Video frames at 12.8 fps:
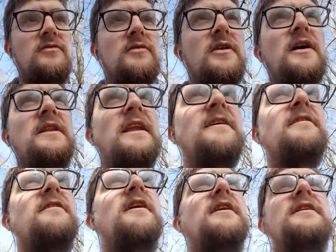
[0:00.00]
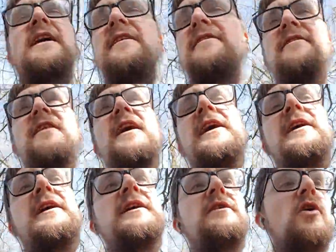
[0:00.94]
unless they
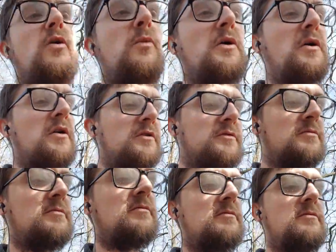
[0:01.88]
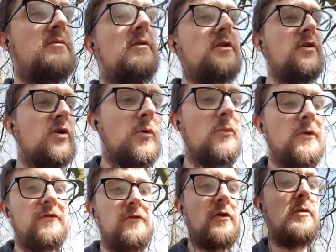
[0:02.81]
in your world come with
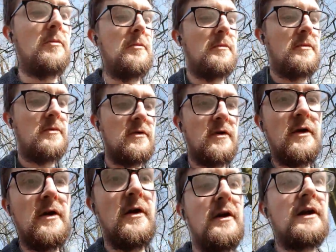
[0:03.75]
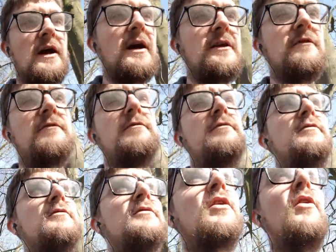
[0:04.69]
some kind of
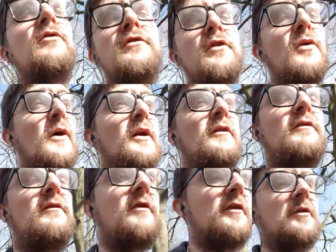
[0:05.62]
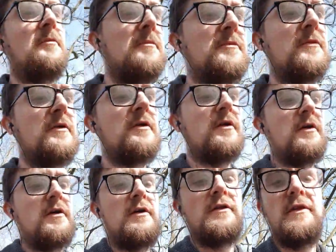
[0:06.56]
consequence to them,
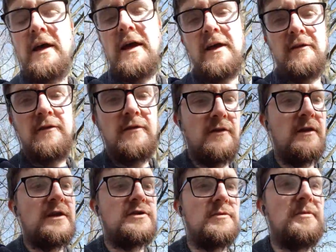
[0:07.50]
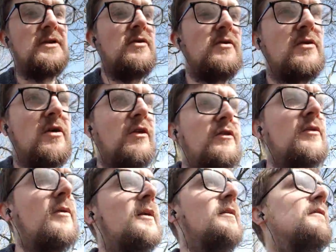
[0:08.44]
then there should be no
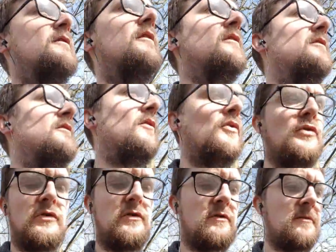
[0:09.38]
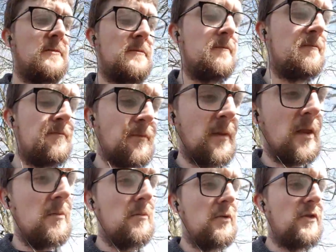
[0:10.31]
consequence to those.
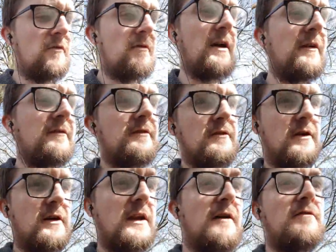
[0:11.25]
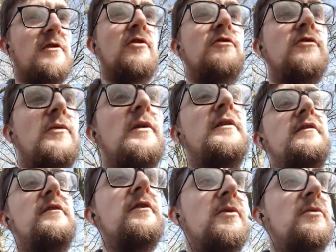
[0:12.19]
But the rest you can have consequences
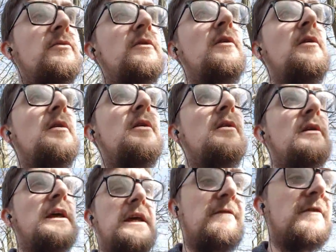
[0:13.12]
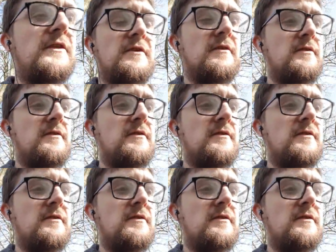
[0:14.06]
to. Even